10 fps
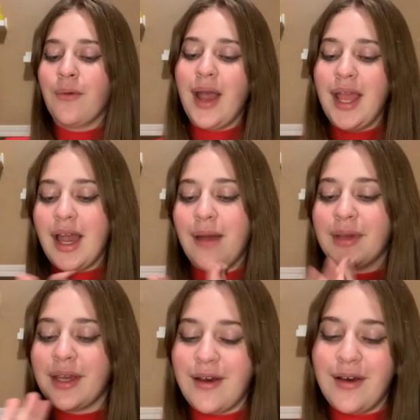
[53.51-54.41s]
When I'm
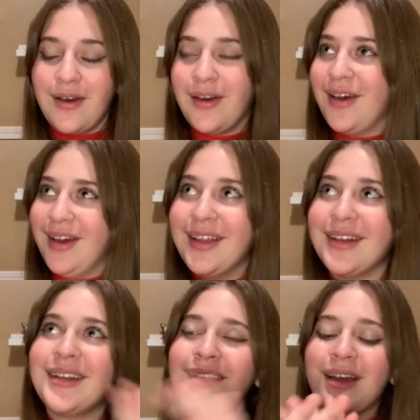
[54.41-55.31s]

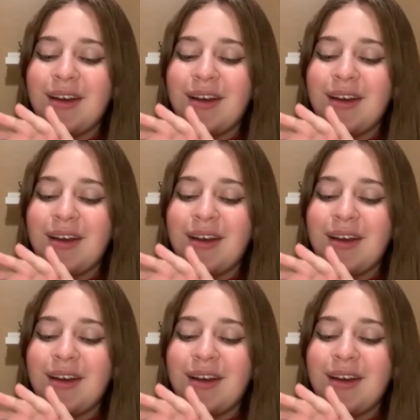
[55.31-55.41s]
gone,